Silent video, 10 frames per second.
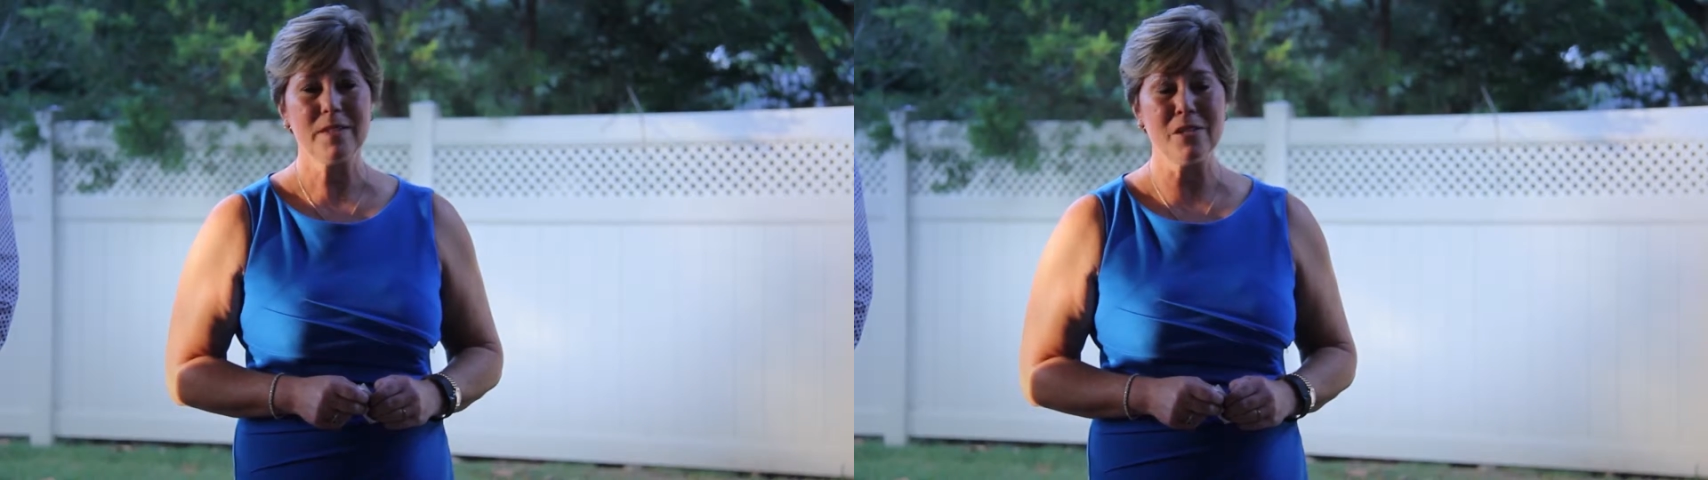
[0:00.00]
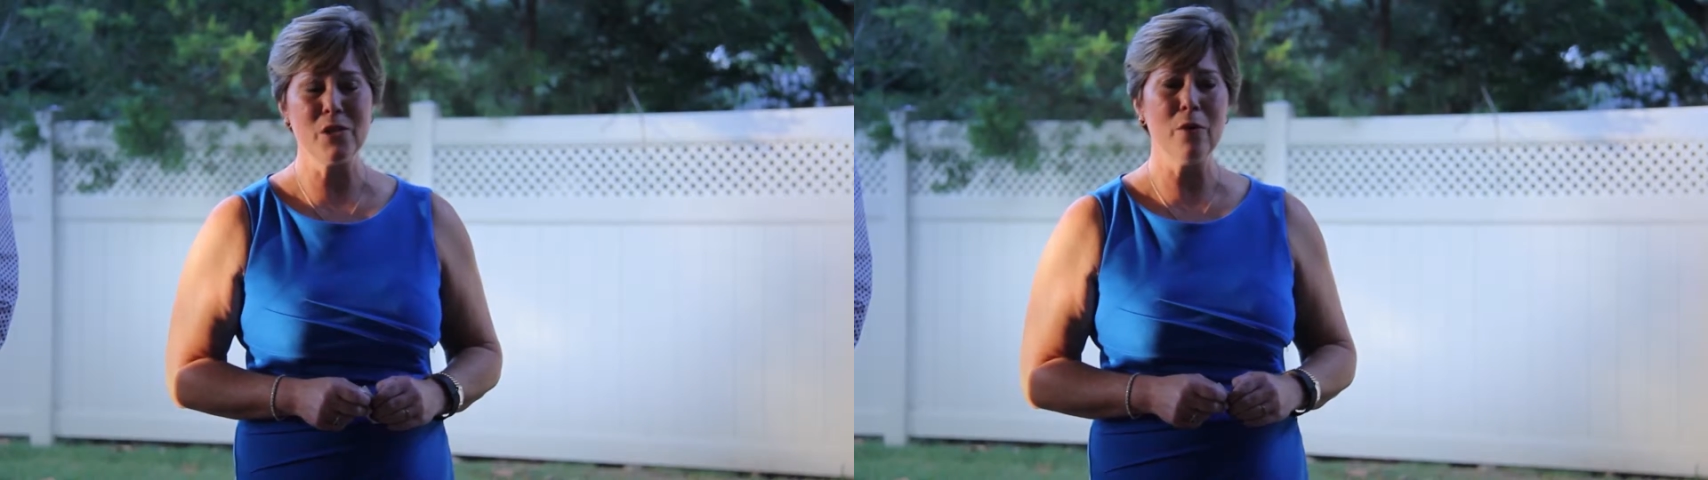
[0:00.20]

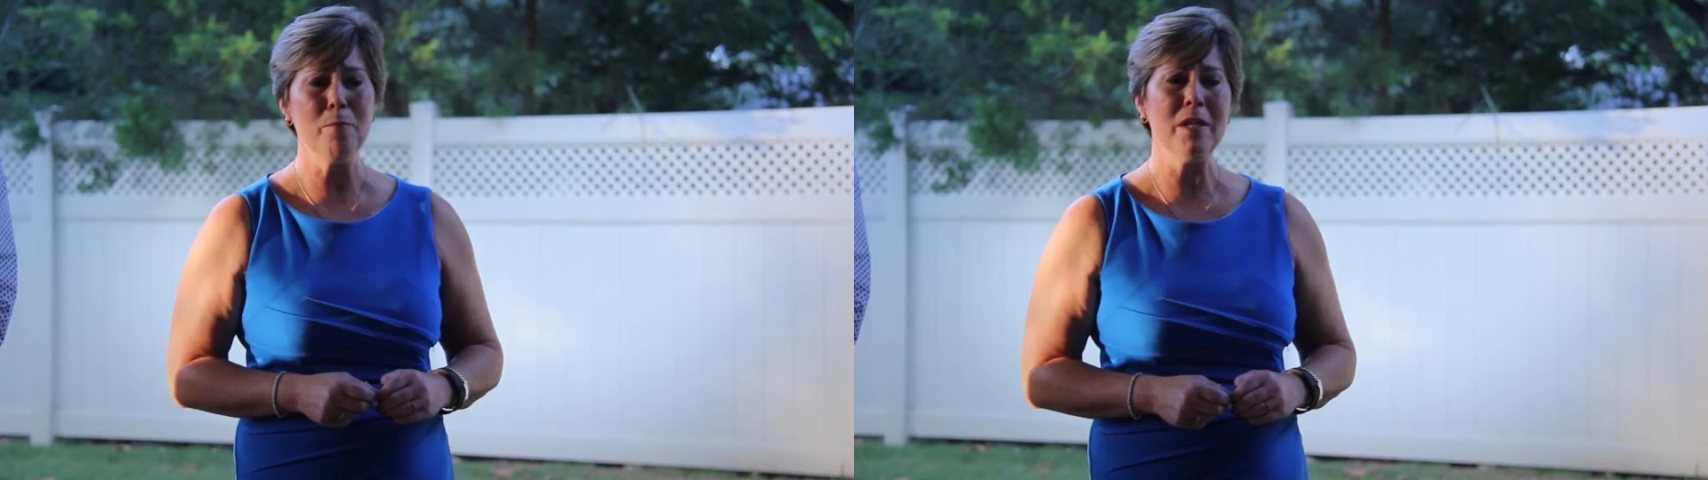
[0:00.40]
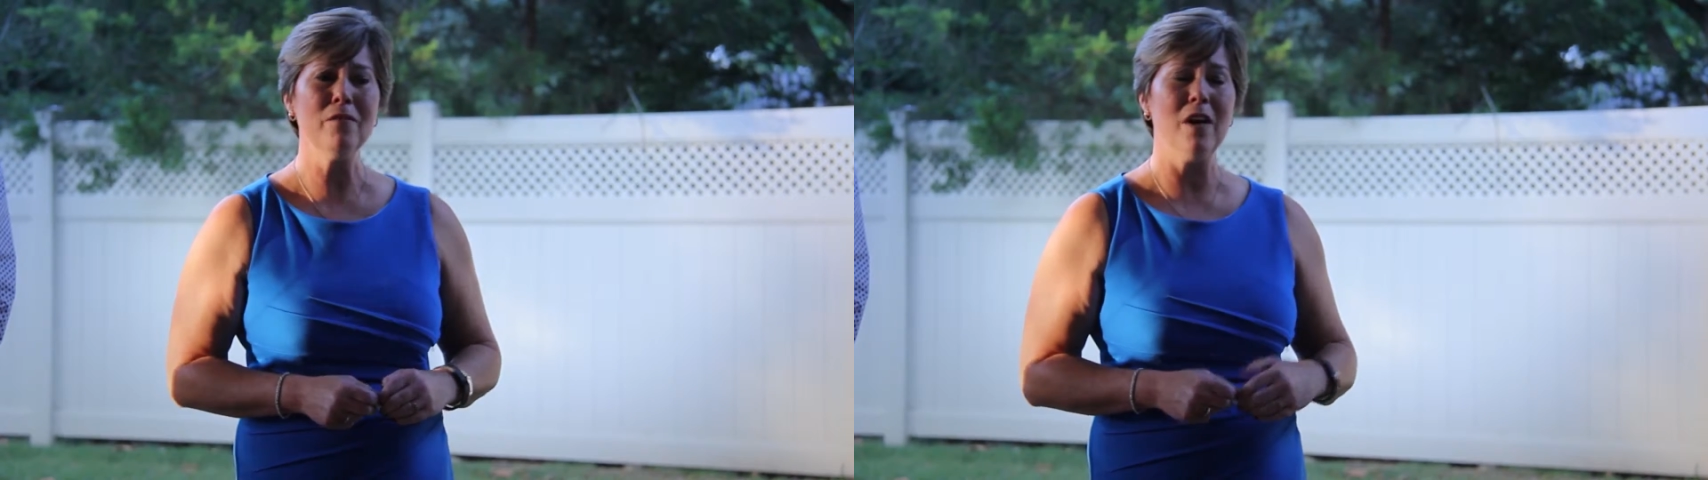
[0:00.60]
So
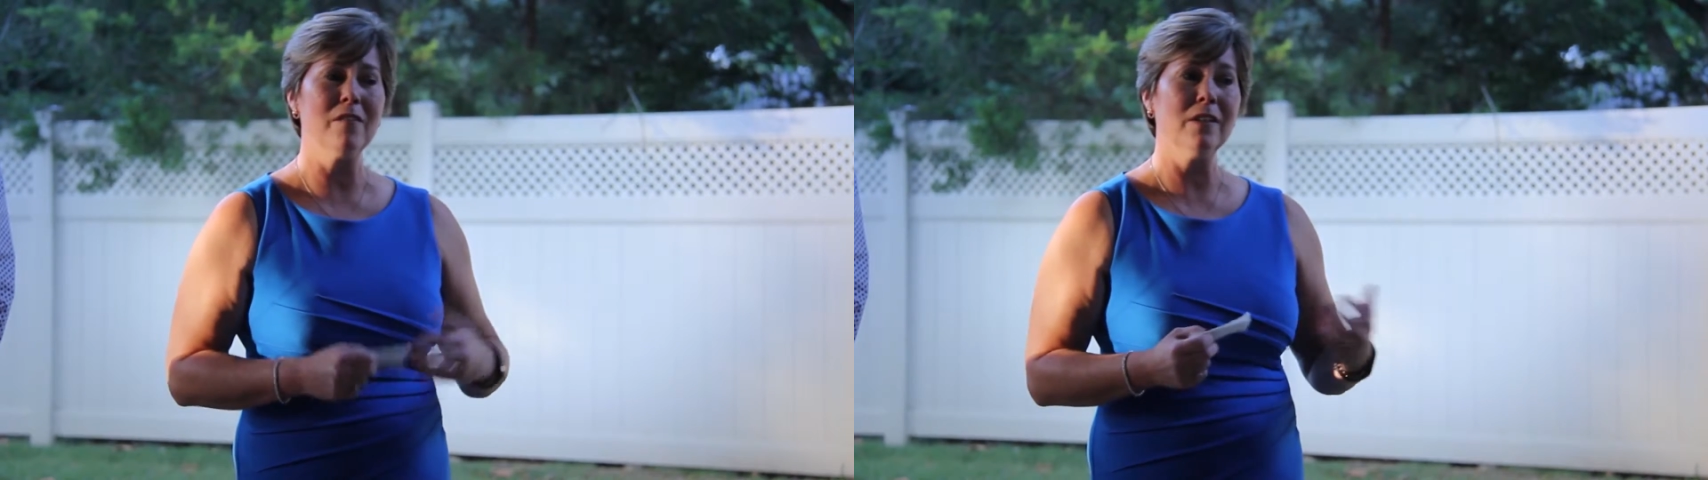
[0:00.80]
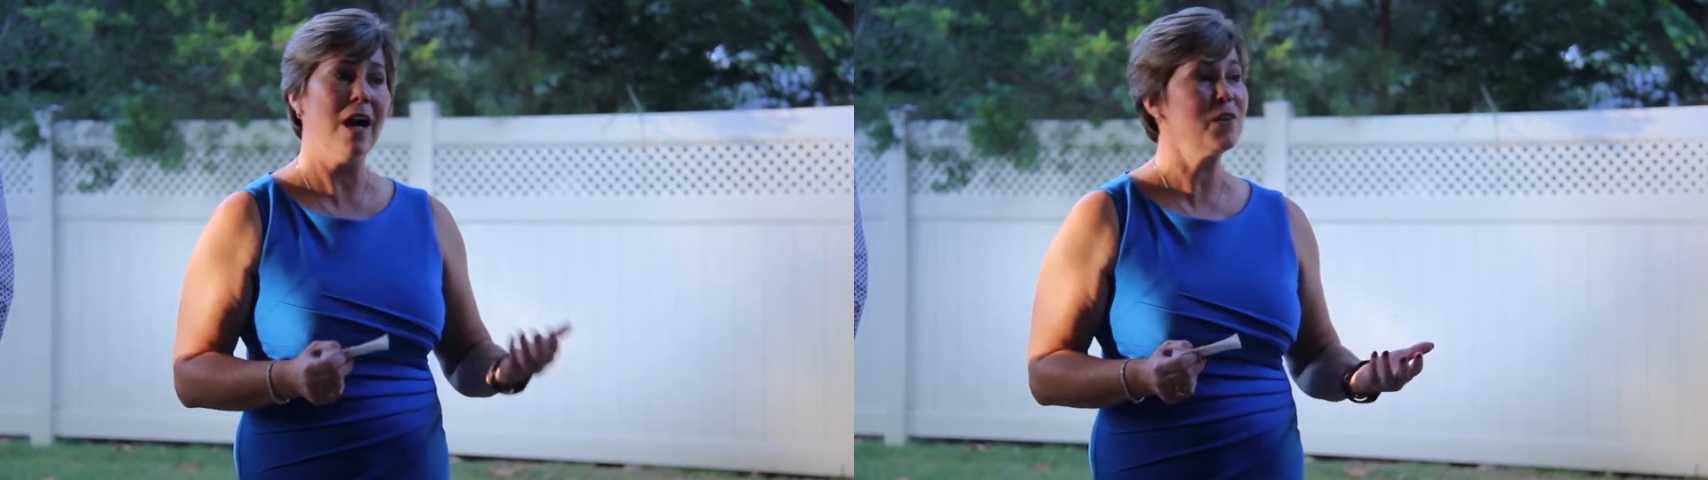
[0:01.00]
I've been
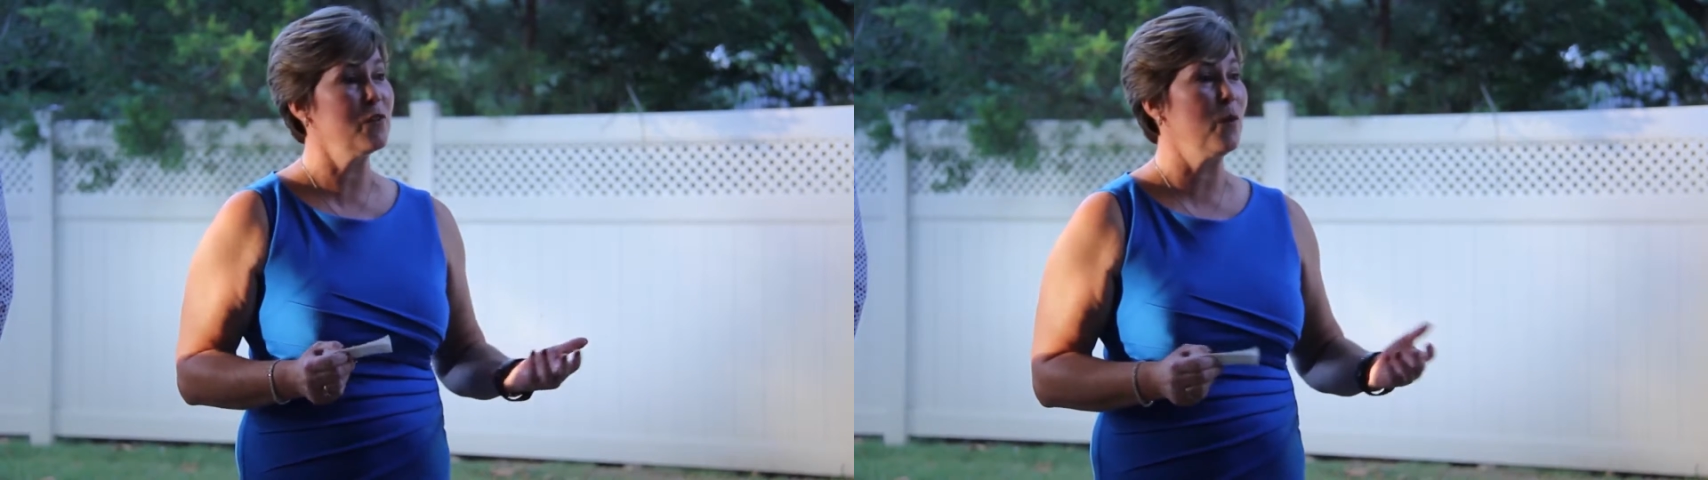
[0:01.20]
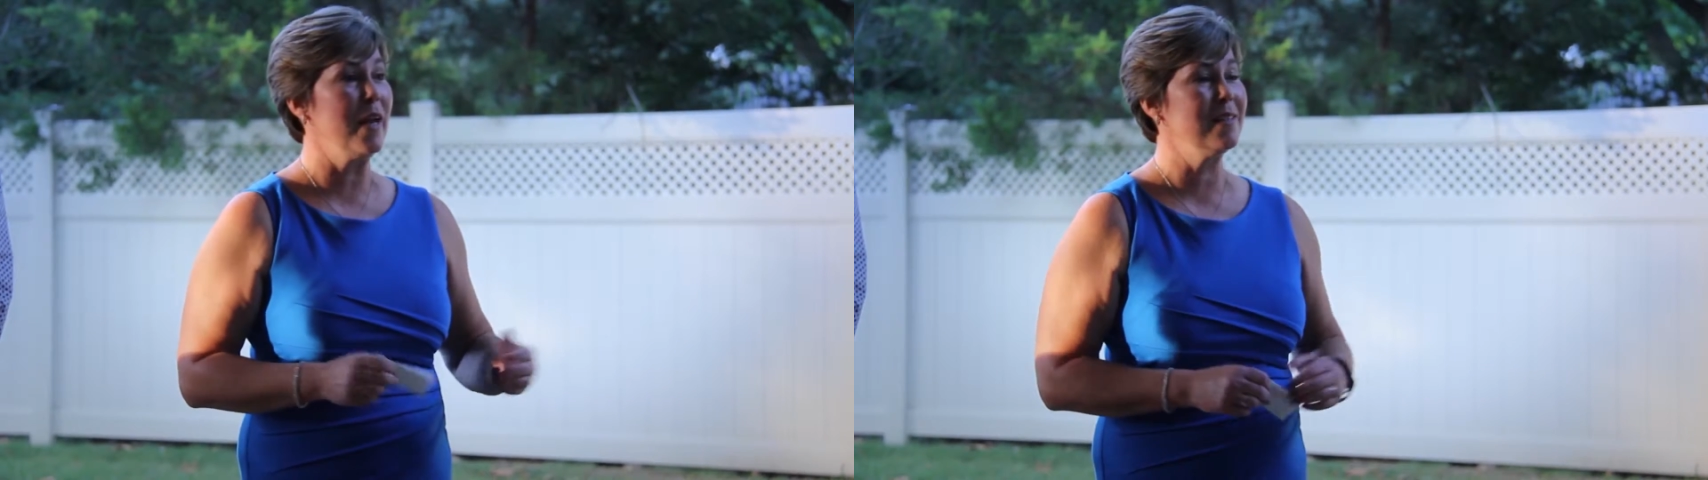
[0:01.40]
involved in lots
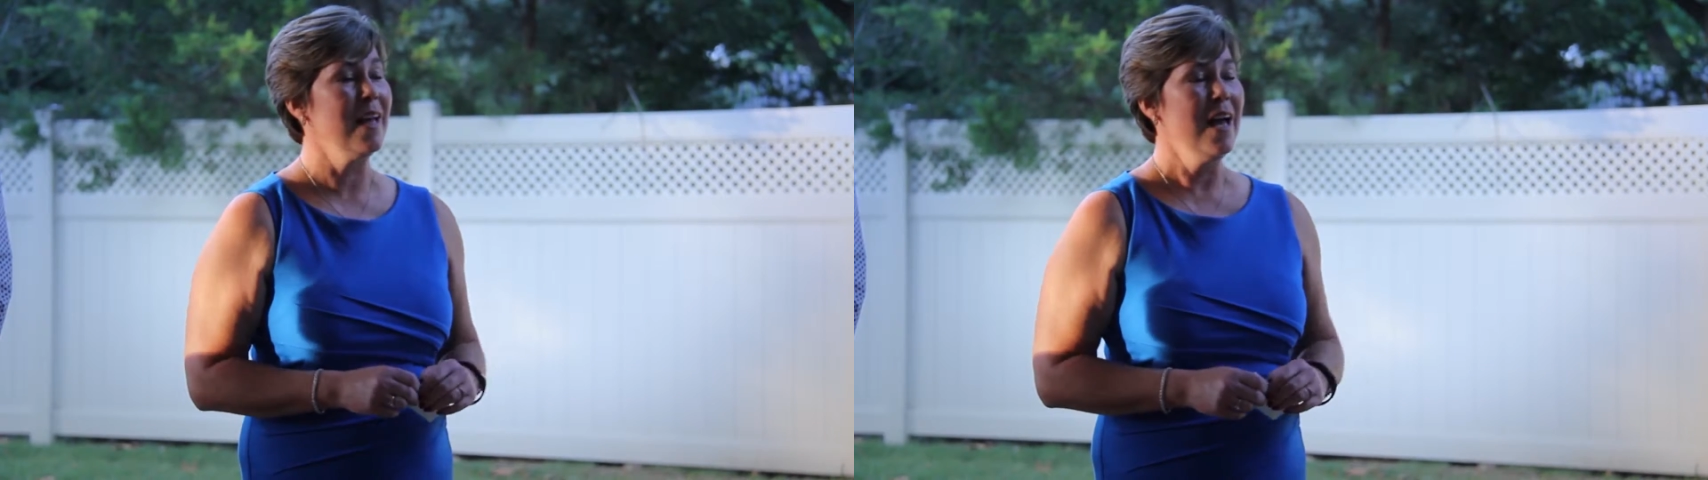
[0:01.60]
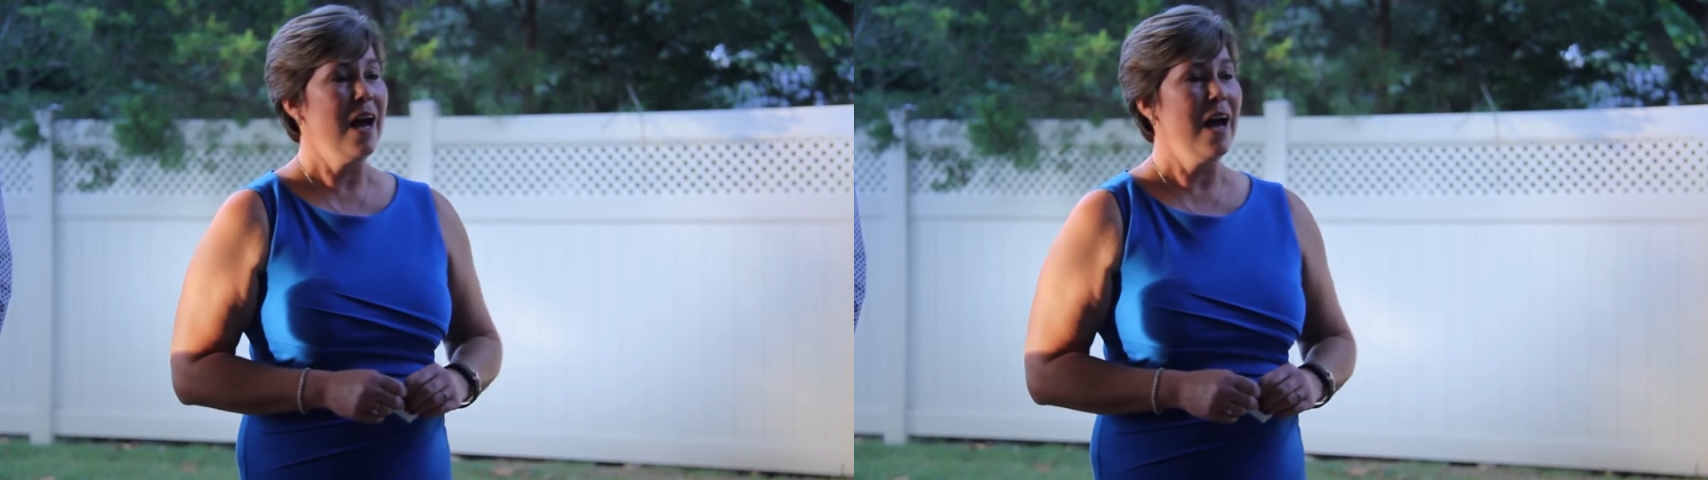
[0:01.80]
of ways.